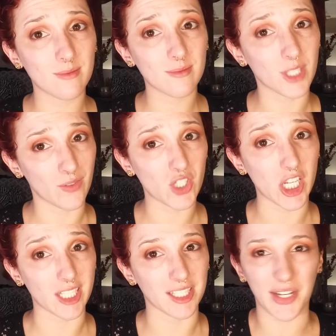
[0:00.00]
tough
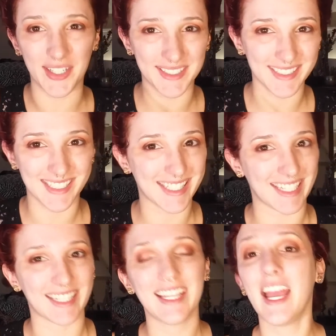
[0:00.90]
shit. No, I'm just
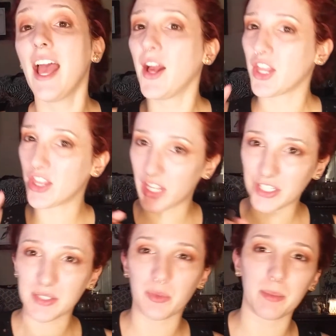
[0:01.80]
kidding.
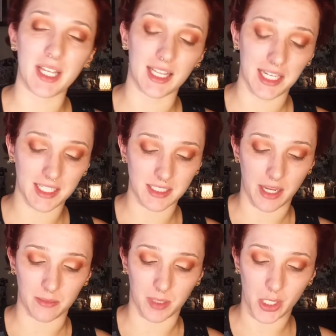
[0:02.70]
There will be a link
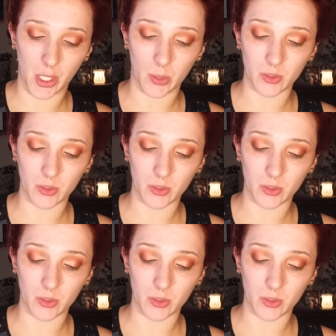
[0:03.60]
down below